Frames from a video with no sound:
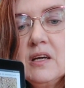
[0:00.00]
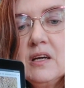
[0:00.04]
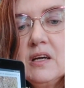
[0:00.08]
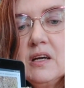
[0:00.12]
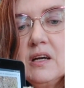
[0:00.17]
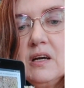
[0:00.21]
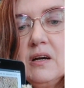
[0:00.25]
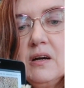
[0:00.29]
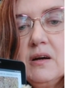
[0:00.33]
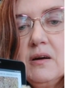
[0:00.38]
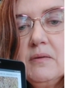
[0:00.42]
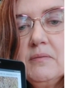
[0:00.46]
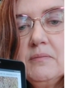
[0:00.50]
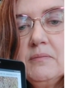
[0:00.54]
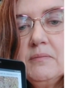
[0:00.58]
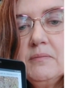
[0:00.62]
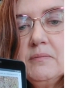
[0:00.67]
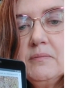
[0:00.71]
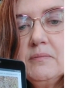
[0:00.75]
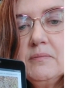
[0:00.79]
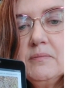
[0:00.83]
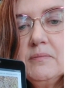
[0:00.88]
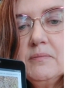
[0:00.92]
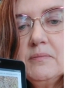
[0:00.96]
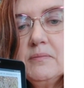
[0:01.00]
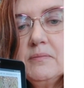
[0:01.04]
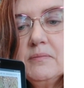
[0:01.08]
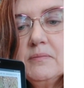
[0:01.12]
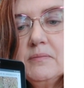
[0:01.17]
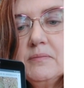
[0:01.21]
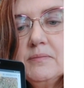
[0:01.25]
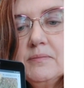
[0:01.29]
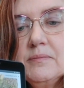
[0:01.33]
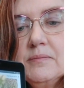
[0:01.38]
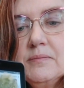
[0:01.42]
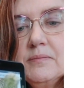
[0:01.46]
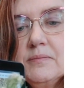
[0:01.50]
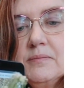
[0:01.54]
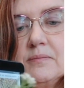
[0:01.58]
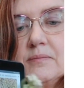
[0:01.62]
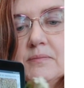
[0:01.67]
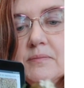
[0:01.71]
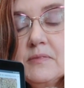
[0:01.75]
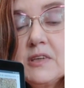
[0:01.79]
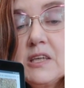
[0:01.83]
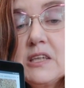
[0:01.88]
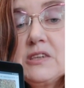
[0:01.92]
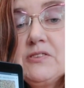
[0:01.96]

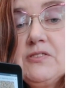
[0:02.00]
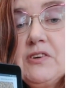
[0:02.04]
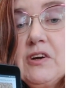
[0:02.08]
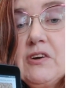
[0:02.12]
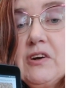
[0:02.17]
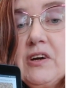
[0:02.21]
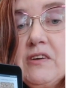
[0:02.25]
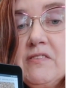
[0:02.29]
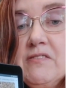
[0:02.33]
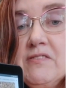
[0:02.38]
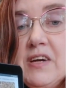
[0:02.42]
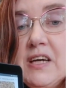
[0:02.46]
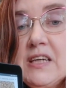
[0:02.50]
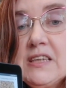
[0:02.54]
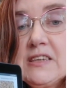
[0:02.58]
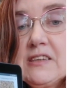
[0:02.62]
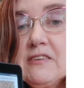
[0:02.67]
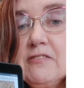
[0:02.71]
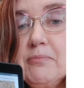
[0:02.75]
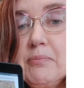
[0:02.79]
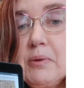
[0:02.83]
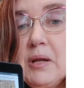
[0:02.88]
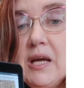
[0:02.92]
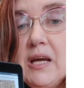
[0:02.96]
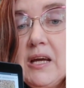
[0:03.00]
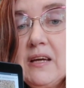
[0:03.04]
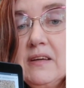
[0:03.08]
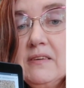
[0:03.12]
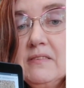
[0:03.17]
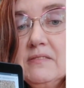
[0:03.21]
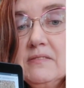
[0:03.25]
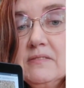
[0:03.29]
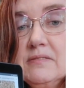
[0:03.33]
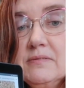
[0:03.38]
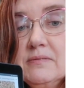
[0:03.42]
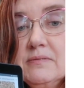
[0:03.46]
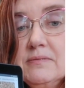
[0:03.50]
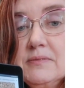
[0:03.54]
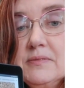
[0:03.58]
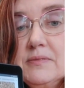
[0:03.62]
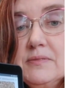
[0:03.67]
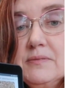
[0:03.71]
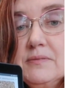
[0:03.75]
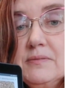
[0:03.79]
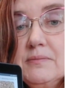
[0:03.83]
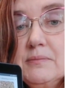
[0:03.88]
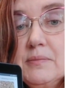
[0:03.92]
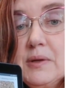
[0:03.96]
It's a very invasive plant,
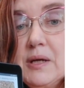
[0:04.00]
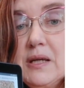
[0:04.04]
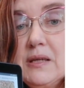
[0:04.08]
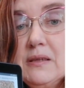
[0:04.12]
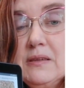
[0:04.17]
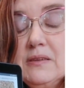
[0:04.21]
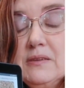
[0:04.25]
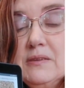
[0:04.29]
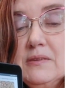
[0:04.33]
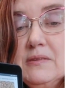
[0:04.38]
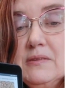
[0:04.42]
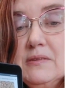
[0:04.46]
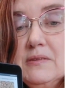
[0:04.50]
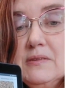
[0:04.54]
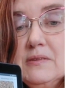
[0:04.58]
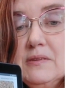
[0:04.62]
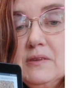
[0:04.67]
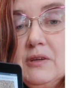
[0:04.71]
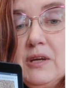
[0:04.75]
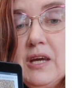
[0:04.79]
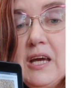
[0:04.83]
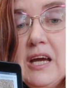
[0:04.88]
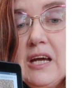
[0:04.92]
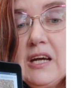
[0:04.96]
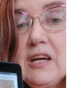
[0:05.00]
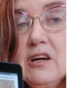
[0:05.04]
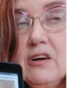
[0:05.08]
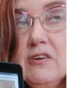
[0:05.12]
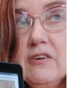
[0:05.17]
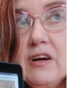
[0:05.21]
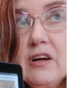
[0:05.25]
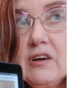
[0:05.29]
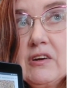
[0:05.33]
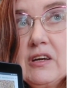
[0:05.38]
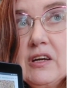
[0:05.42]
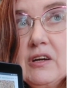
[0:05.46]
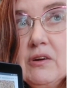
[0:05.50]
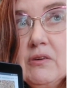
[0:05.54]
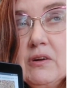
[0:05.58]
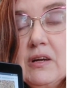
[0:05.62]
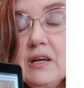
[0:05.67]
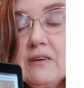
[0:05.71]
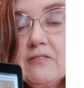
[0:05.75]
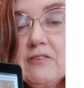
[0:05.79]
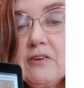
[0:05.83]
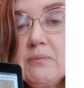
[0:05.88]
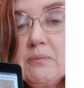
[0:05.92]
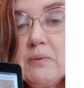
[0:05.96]
but you can't go around killing
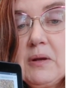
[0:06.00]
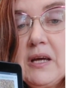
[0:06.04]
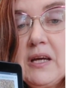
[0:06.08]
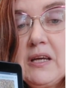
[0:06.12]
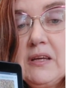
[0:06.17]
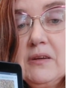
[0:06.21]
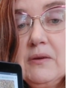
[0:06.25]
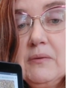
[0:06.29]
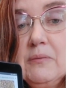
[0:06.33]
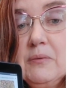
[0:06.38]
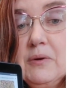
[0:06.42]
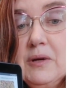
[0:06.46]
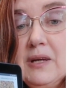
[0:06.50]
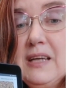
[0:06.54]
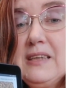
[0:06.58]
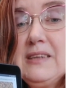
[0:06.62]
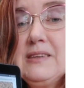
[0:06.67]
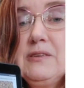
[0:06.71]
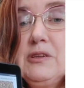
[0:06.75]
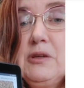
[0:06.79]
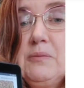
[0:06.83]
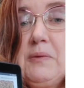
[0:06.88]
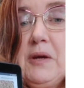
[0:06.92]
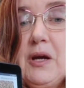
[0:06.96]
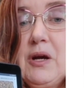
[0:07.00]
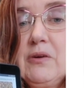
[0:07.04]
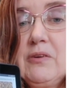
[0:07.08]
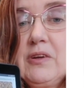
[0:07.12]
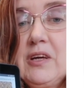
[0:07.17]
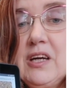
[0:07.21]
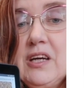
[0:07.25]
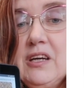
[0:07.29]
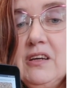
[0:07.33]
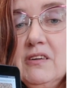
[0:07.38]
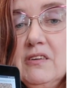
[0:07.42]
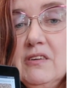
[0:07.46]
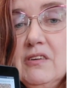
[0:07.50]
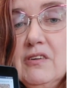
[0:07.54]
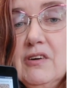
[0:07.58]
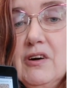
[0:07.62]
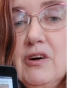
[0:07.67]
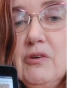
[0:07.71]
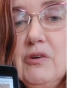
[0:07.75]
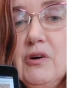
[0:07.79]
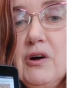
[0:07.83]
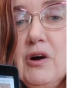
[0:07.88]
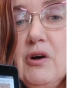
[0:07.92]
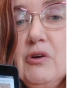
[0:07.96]
every plant. You'd be all day,
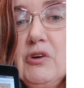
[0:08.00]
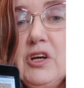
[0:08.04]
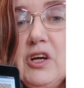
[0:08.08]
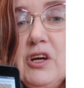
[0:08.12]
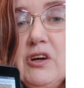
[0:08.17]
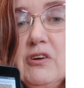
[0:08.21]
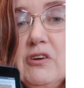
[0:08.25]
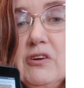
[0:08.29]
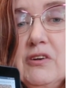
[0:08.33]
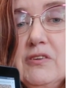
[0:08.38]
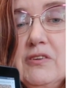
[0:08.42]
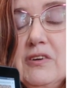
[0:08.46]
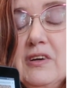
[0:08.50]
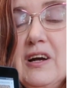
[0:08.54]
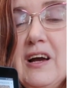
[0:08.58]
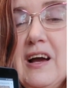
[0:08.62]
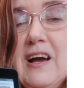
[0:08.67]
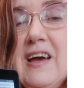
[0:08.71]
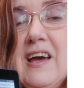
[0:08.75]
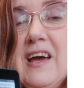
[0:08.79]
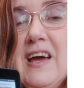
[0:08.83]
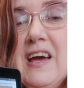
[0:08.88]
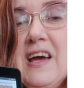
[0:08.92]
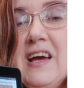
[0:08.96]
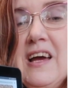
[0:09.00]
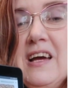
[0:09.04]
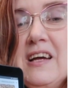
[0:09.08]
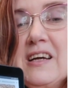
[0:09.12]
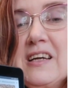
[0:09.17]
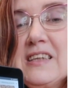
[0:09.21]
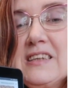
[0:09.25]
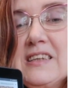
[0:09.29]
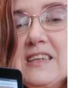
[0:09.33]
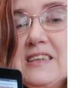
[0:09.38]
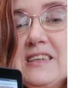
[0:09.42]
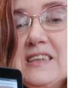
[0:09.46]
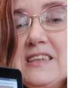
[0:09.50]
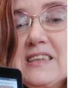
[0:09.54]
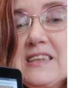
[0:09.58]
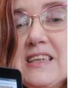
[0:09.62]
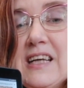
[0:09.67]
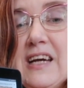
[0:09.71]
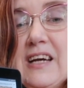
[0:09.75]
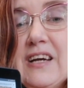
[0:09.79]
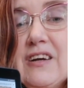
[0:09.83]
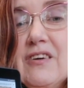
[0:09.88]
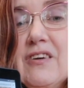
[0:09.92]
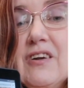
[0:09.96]
all year. Because this is
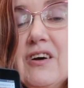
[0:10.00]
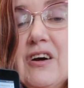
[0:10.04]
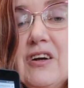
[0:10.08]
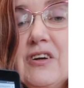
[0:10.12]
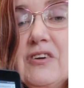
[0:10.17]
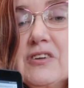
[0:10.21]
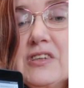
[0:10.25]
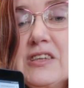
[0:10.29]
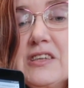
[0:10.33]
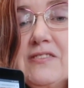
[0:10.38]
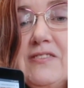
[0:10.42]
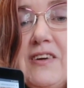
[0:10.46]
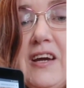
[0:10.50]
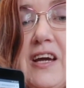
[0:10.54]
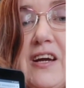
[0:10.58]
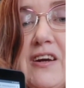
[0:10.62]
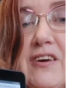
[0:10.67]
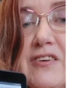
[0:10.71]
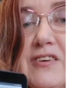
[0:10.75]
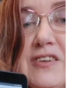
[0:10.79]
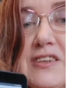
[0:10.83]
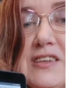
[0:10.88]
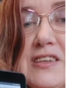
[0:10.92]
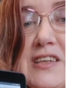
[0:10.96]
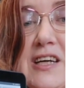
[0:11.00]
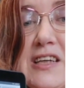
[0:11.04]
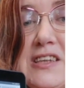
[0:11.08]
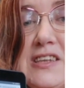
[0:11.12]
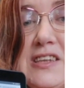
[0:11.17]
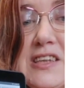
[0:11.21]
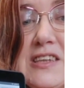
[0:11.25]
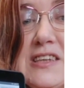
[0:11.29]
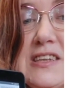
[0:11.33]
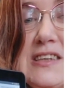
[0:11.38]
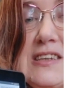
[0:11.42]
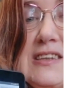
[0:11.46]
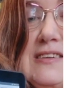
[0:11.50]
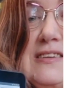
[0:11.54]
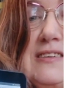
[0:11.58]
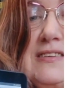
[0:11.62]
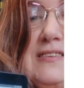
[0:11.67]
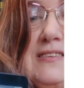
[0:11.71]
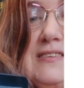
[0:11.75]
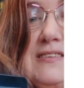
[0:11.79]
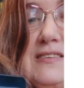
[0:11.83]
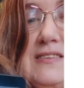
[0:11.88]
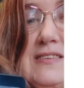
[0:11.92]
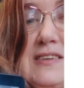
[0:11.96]
like on hundreds of acres, not just,
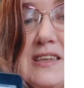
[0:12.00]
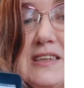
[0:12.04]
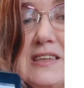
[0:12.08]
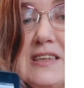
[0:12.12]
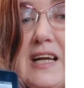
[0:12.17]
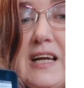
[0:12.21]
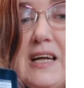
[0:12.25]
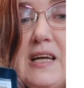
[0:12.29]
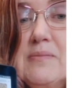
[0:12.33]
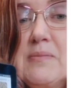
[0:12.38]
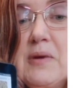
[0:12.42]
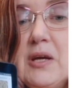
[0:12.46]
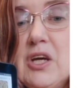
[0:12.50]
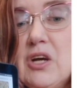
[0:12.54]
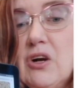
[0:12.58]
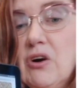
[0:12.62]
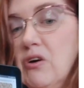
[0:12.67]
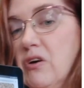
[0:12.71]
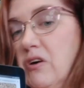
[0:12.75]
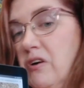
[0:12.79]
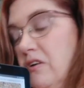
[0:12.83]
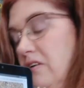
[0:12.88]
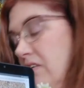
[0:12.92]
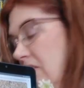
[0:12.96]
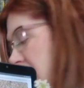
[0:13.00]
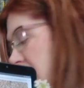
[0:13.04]
it's not in my yard.